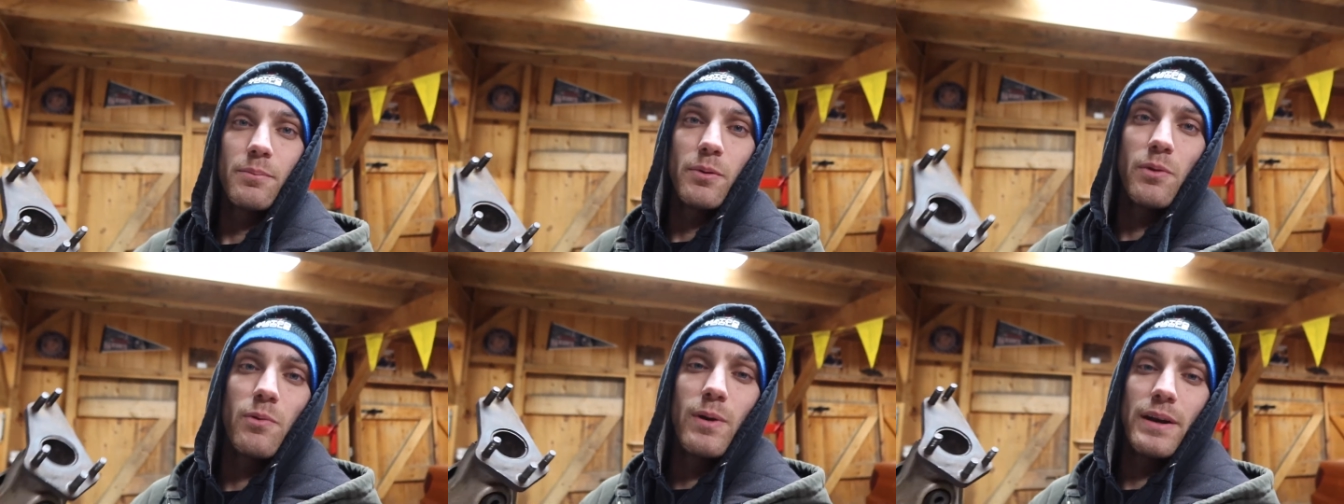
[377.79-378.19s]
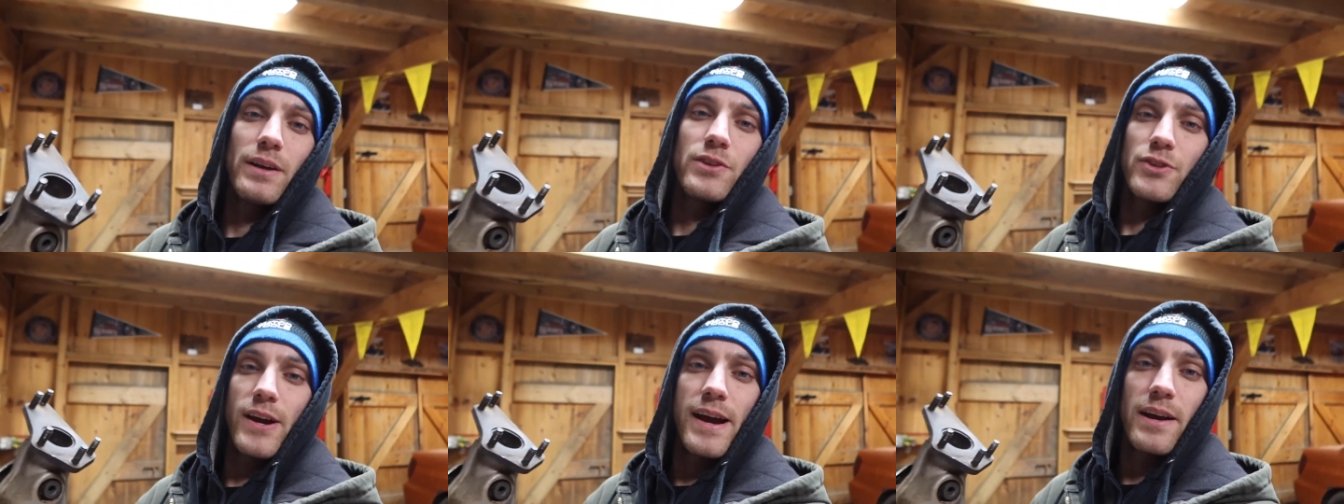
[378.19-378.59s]
but we
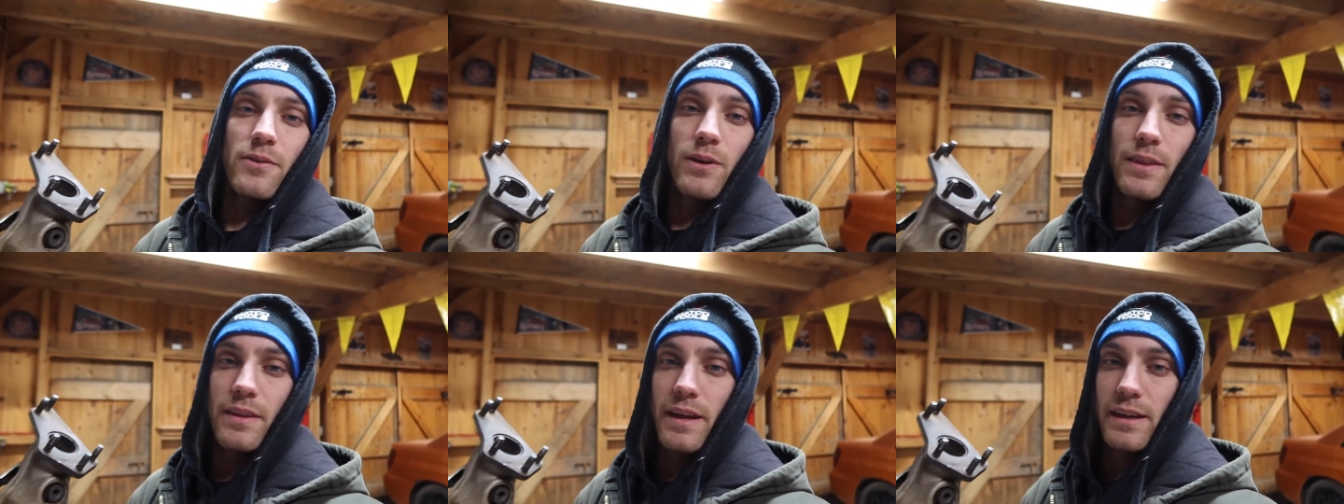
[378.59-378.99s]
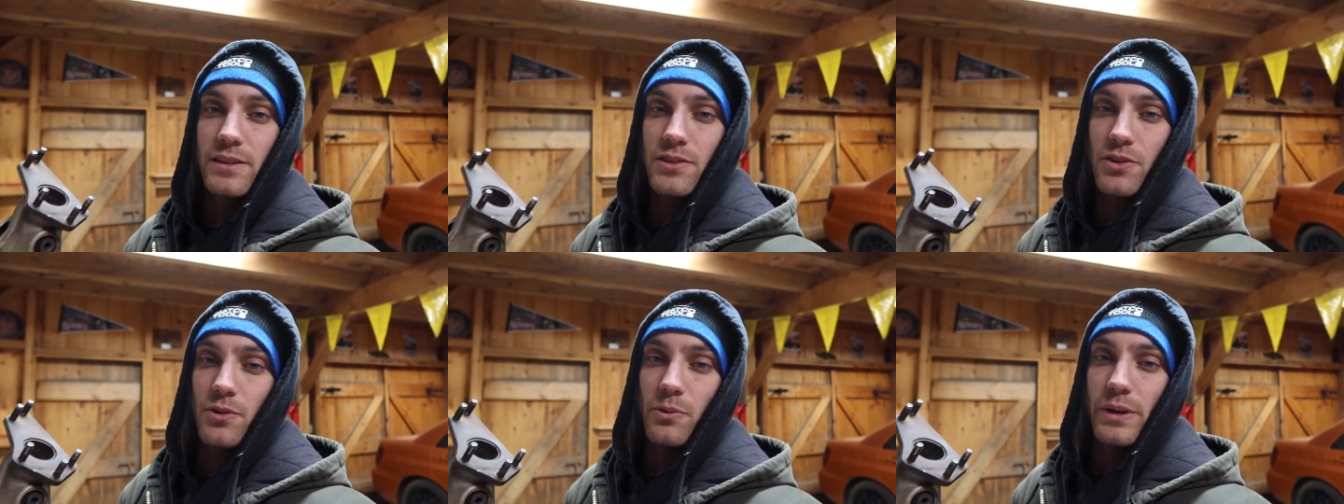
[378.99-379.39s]
wanted to try to run the
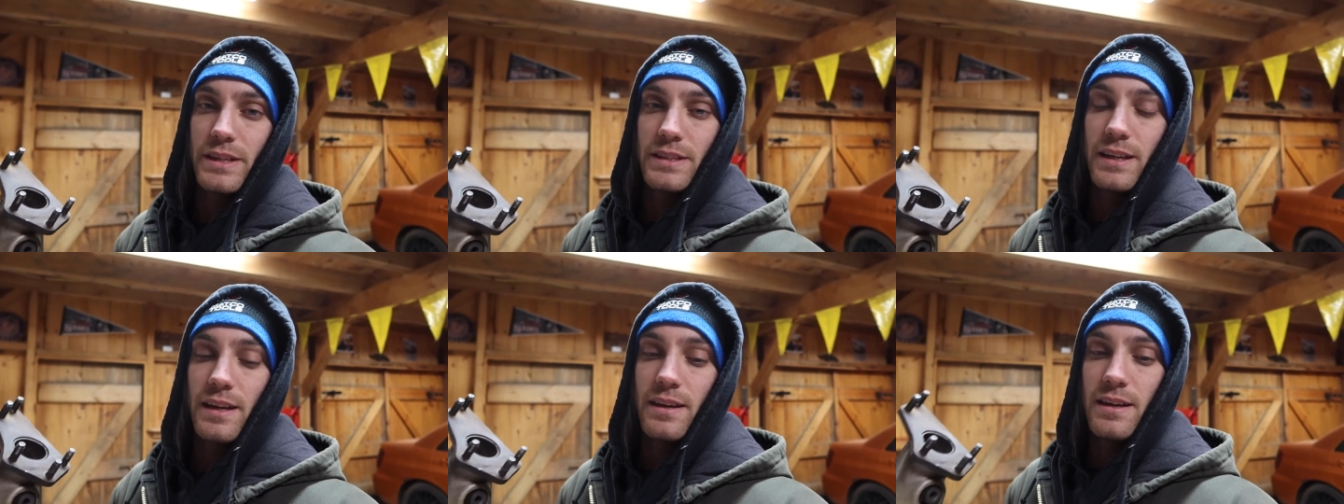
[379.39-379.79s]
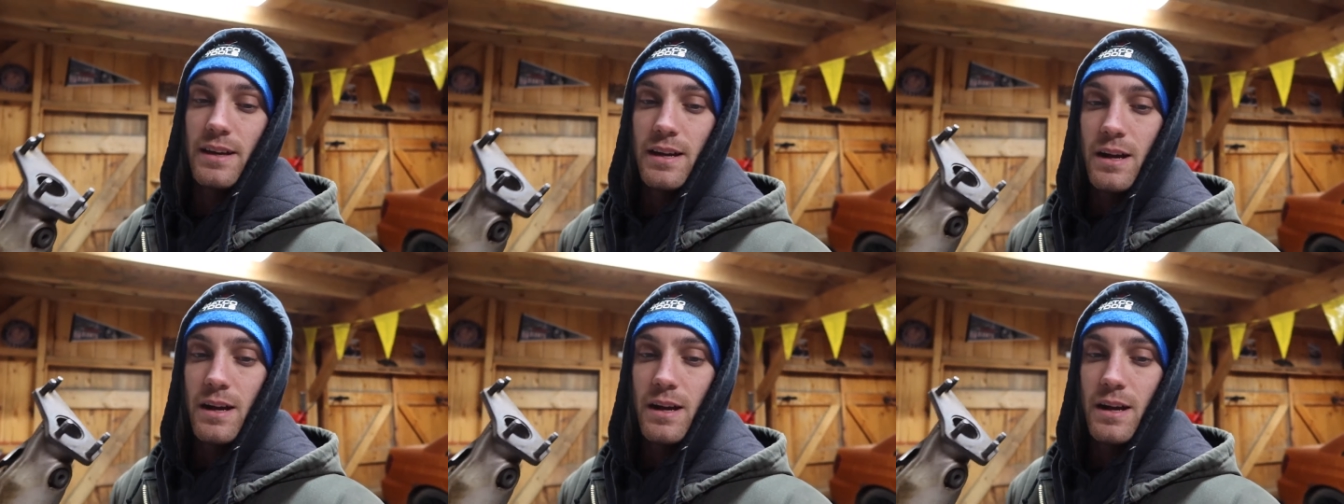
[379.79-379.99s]
external wastegate,